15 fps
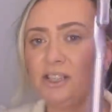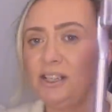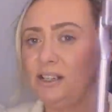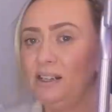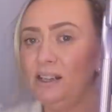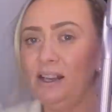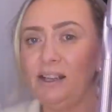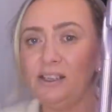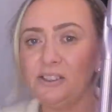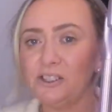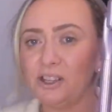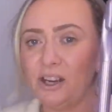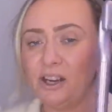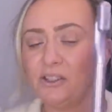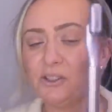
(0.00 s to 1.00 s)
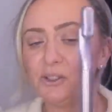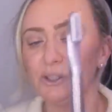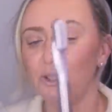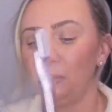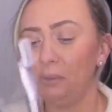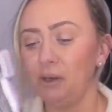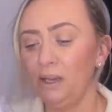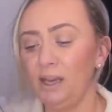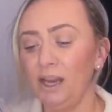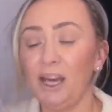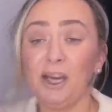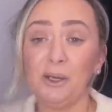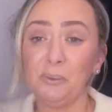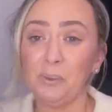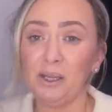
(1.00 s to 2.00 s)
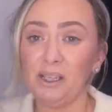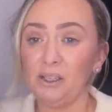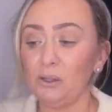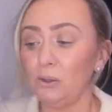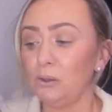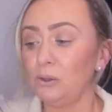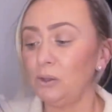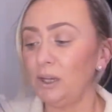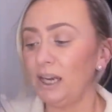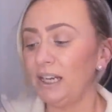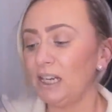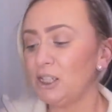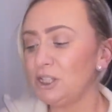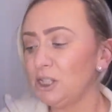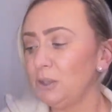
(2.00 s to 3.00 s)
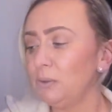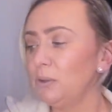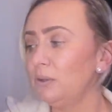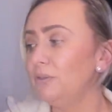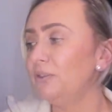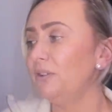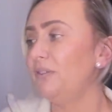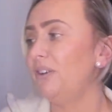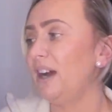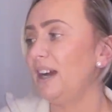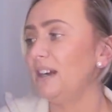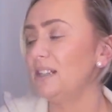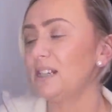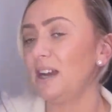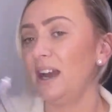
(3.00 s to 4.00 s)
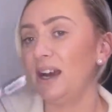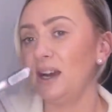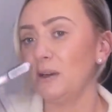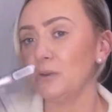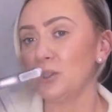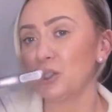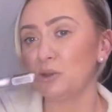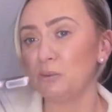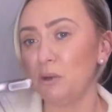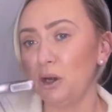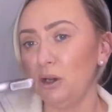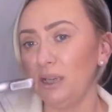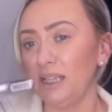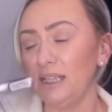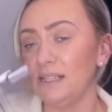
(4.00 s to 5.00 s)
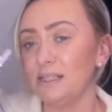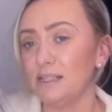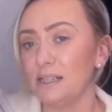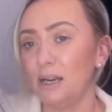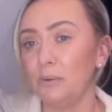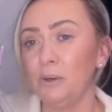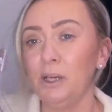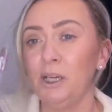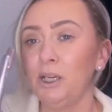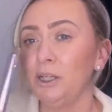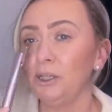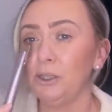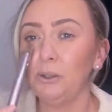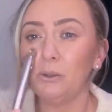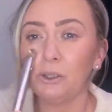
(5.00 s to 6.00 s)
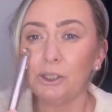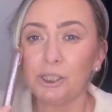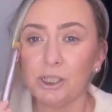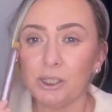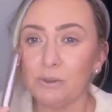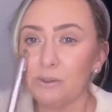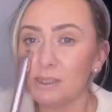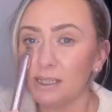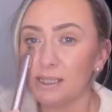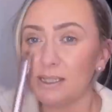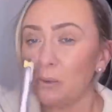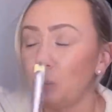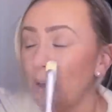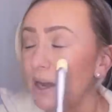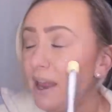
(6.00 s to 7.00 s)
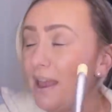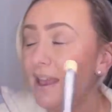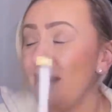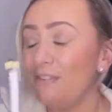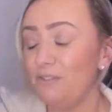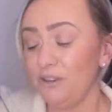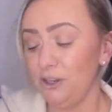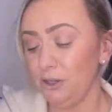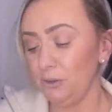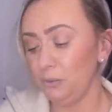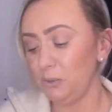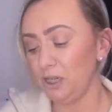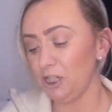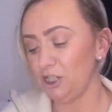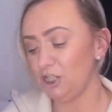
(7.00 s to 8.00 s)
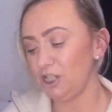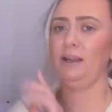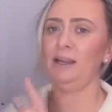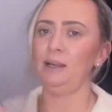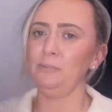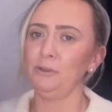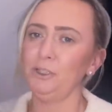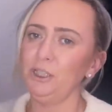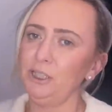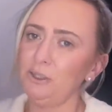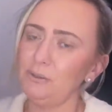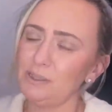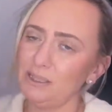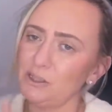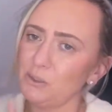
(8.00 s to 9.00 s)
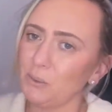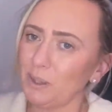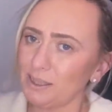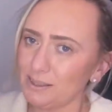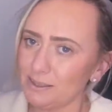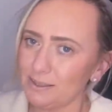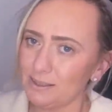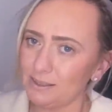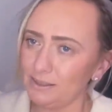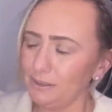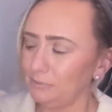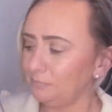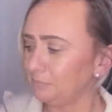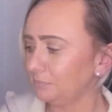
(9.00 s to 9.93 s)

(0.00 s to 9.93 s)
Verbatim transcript: it, let it charge up, and away you go. And I do love the fact how small it is. Now, you could use this whenever you wished. I'm going to use it twice a day.